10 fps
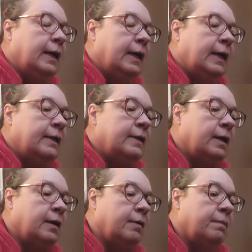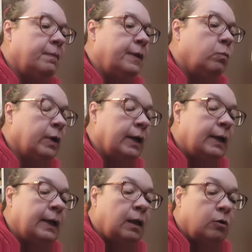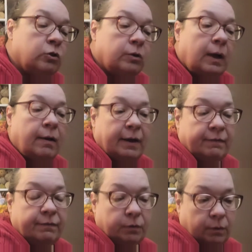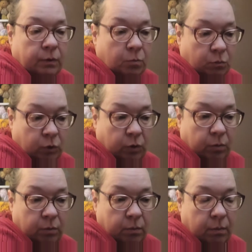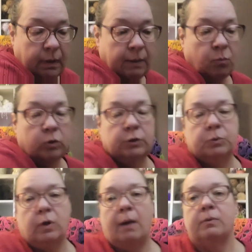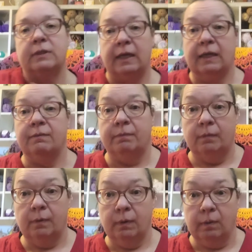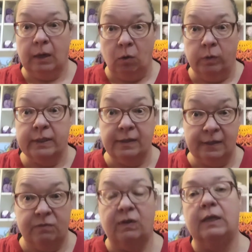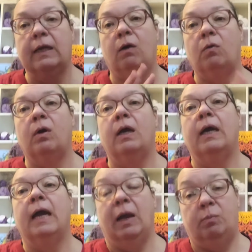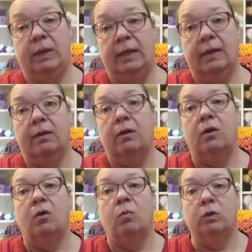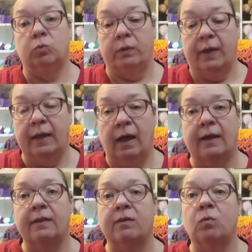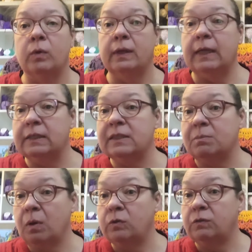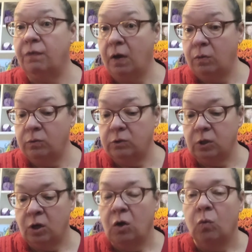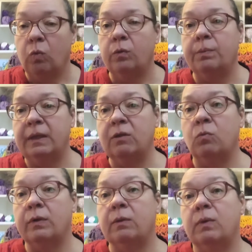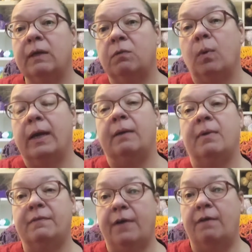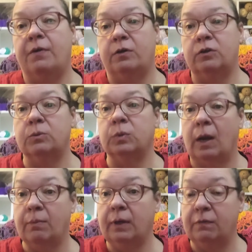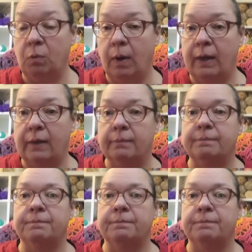And uh, then when I get closer, I'll have, you know, get more subscribers. They can go into this video and pick which one they like. And then the one that gets the most votes will be the one that we give away at my 500 subscriber giveaway.